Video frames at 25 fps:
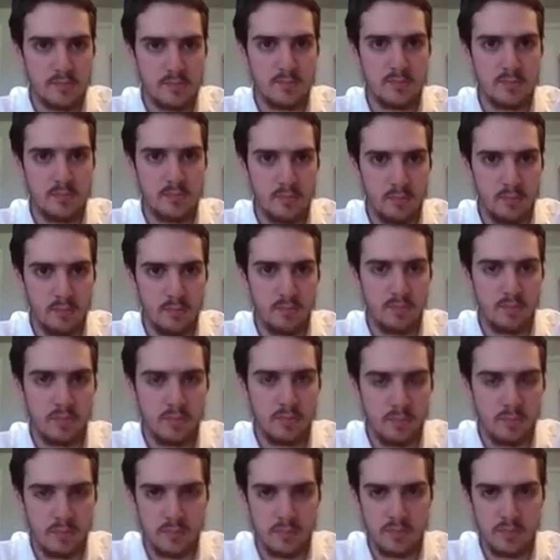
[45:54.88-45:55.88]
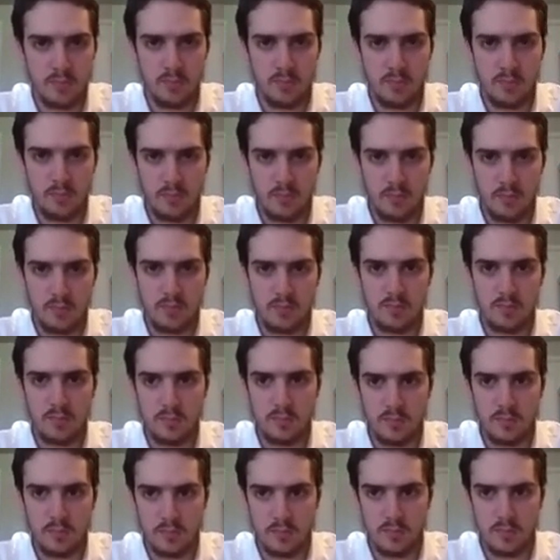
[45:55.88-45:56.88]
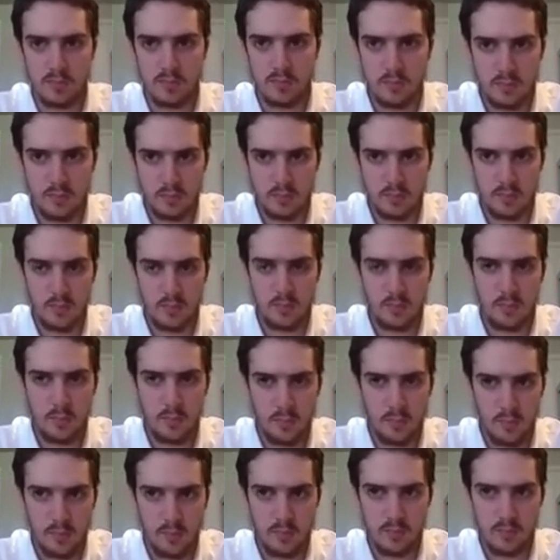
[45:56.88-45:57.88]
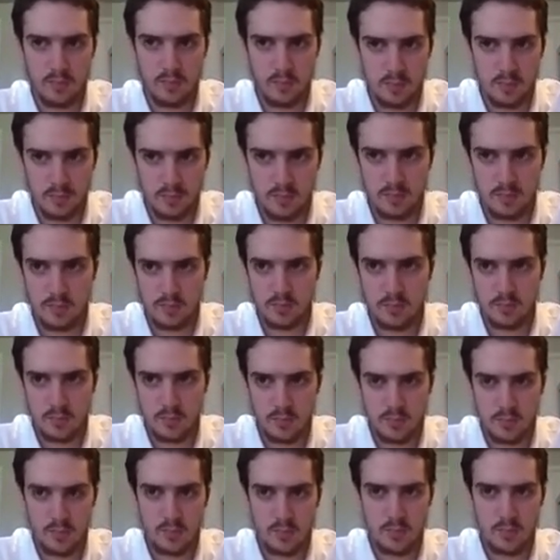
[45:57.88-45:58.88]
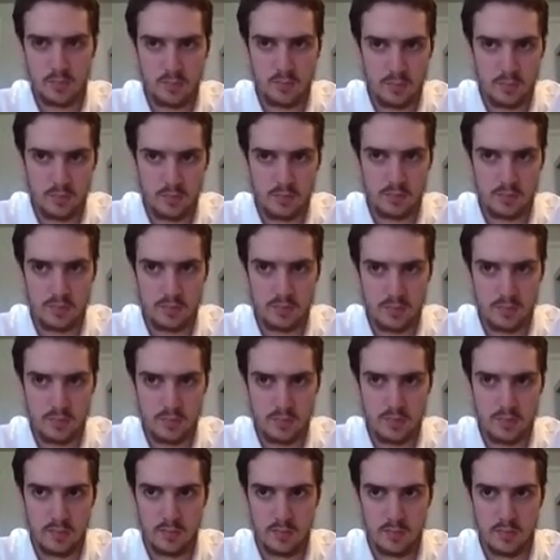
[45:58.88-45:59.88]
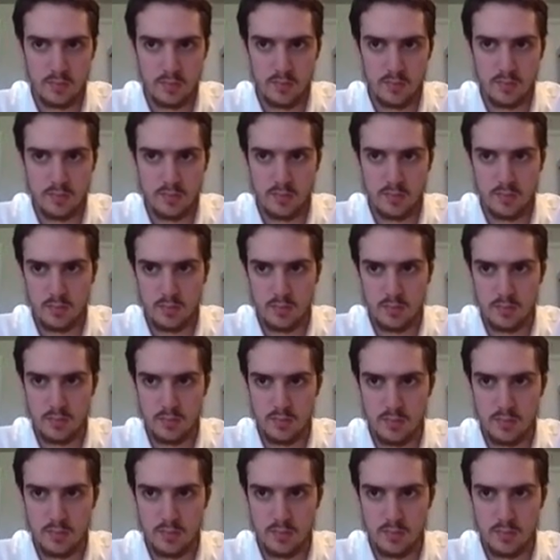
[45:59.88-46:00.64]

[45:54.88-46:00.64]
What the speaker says: [no speech]